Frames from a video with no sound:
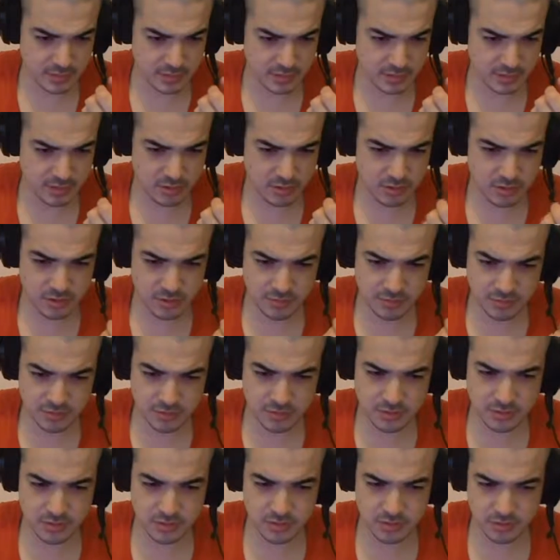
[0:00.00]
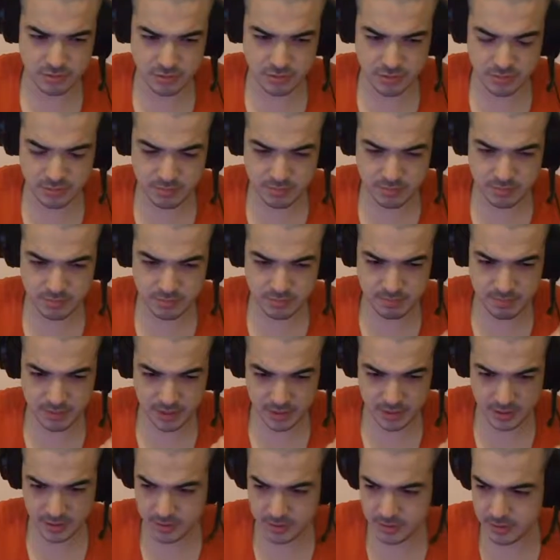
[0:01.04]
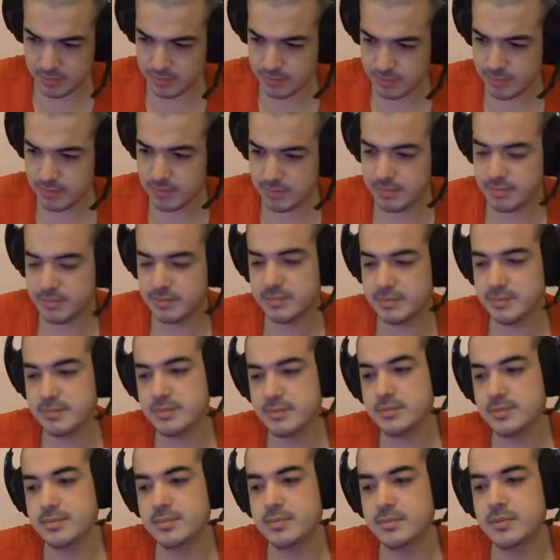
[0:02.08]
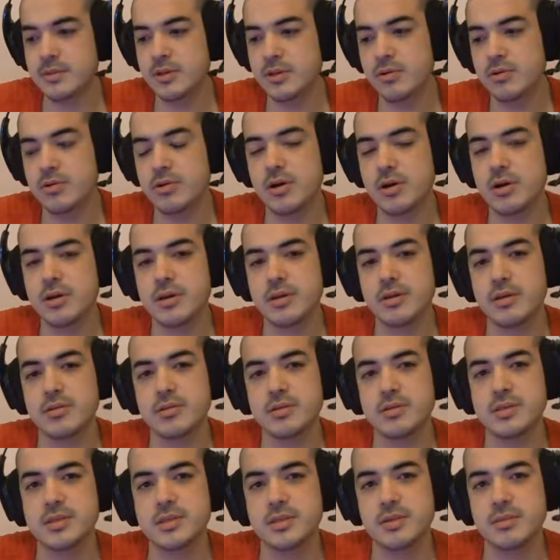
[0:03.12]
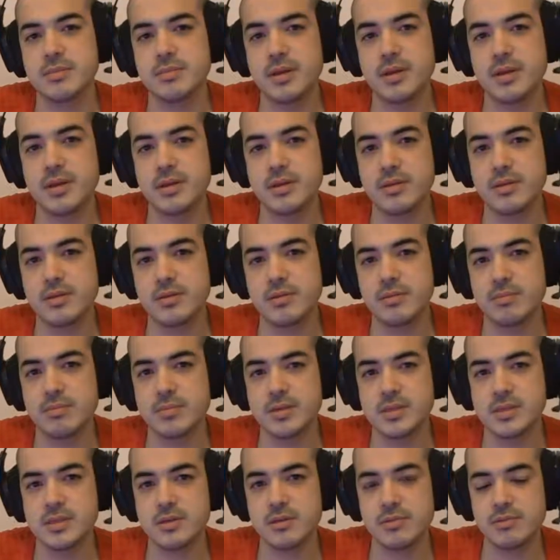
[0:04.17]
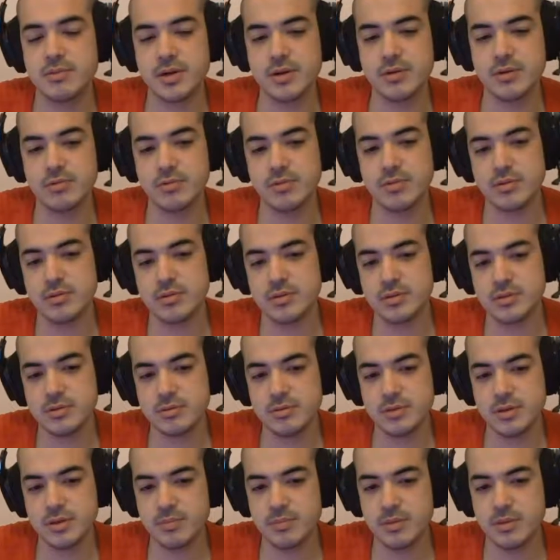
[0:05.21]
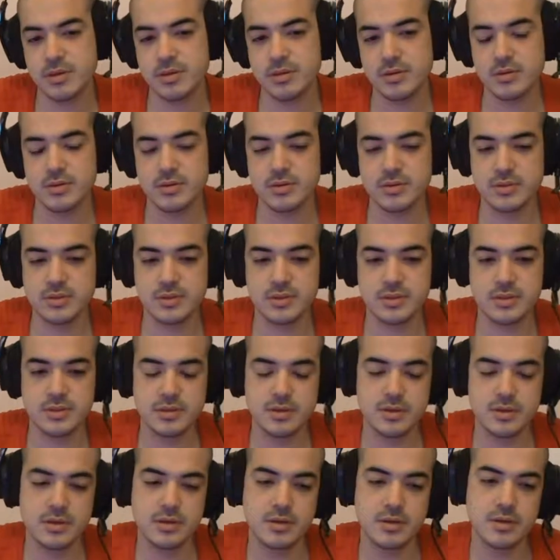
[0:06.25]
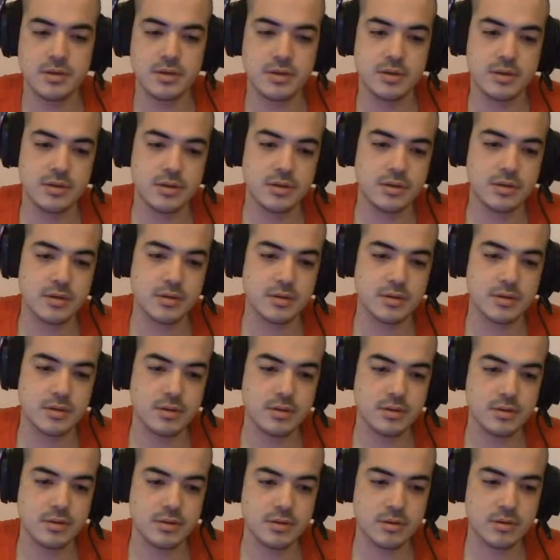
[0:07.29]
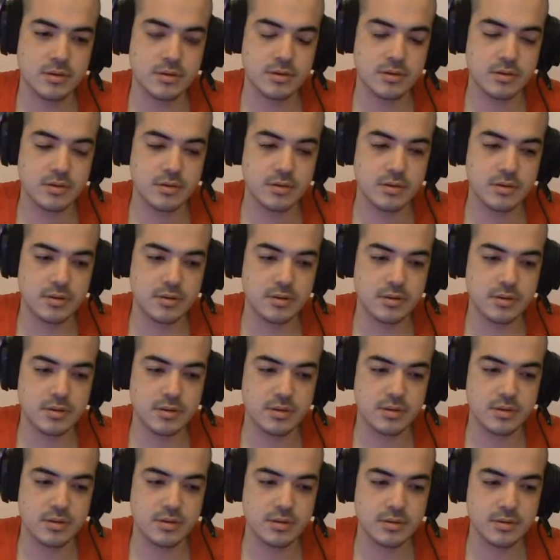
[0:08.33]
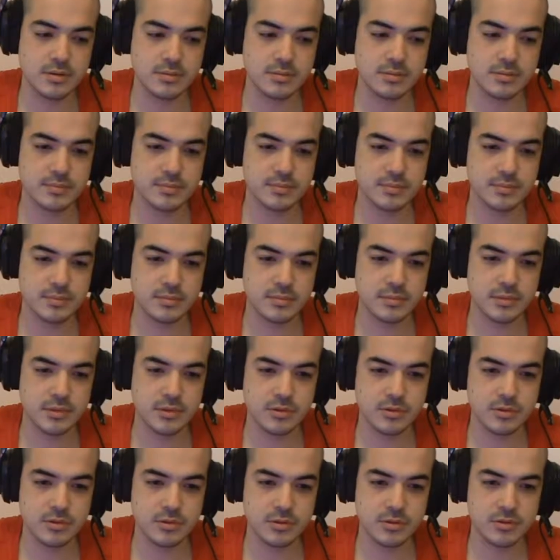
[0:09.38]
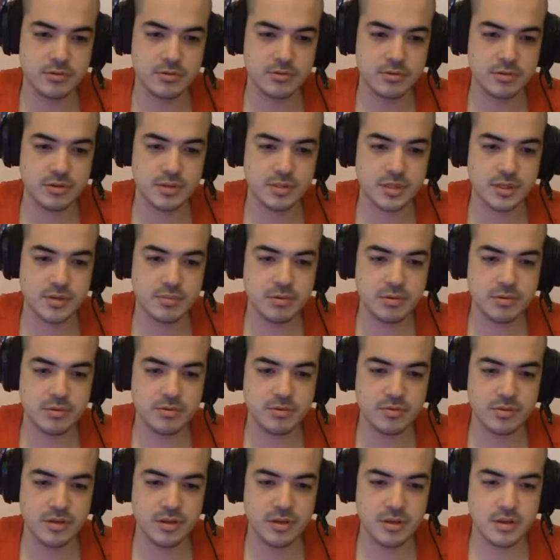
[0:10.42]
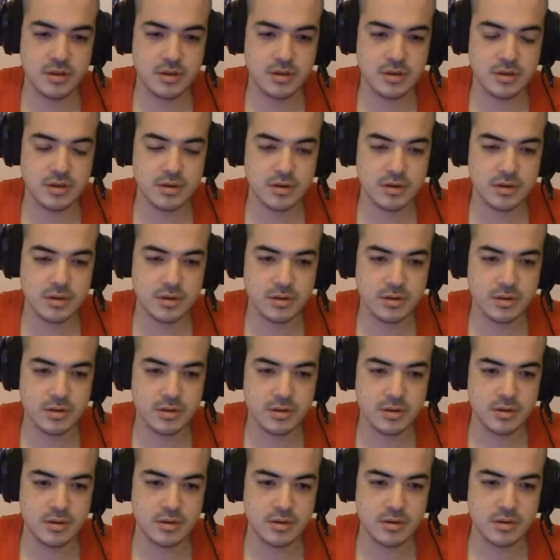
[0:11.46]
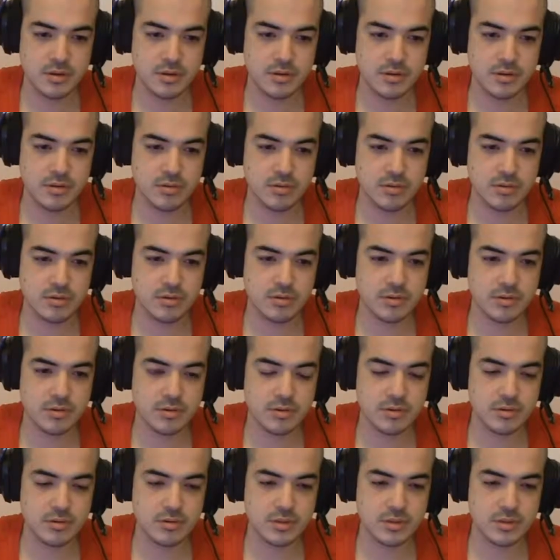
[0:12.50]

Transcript: you can often do it by node locking the sim and messing around with it. So what I mean is you could, so for example, over here, you could